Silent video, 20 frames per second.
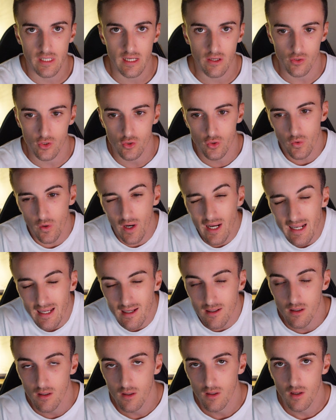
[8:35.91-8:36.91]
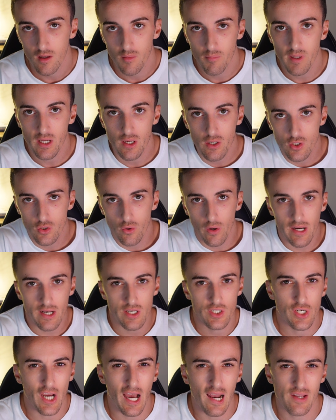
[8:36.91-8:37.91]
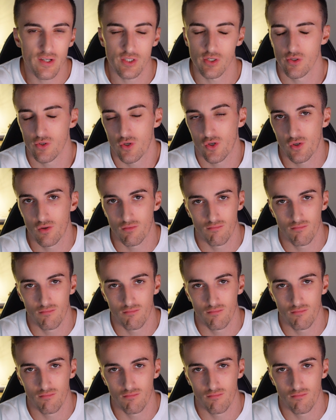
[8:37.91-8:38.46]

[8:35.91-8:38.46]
You're trading because you're in a challenge, and